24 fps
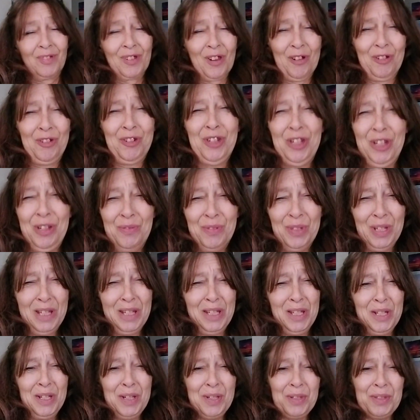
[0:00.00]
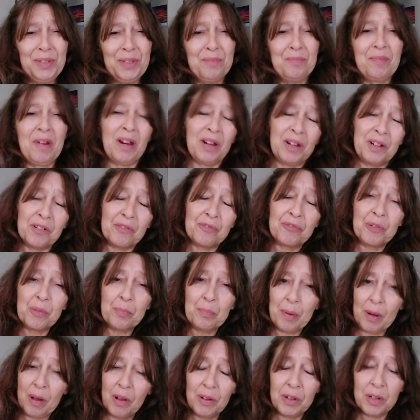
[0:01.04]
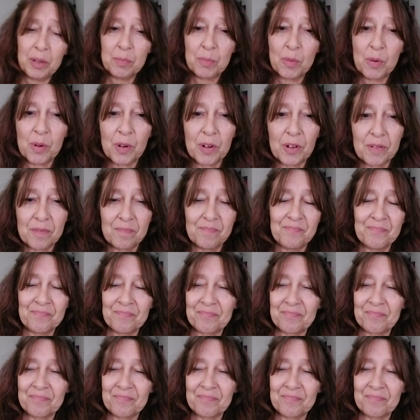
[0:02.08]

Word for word: go Chiefs, I guess. I'm not into football anymore.